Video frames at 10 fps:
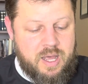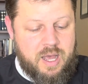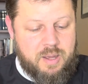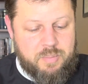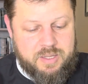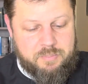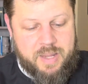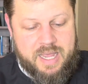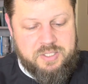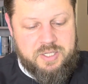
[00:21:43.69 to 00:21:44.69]
uh, but the
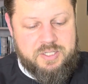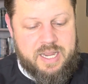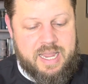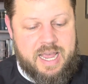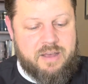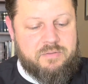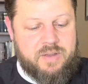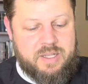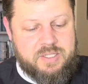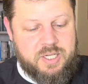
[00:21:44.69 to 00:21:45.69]
passage I have
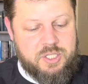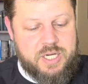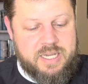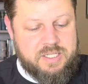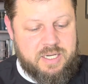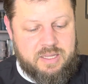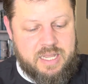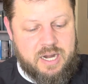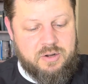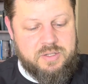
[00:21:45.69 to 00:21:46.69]
uh, suggested
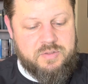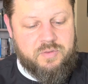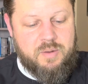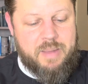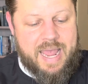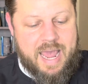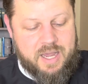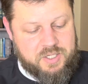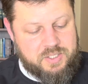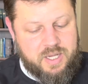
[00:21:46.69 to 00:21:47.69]
there is from
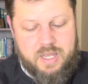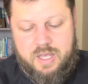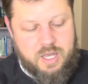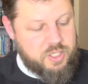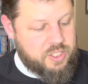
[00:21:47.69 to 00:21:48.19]
Acts uh,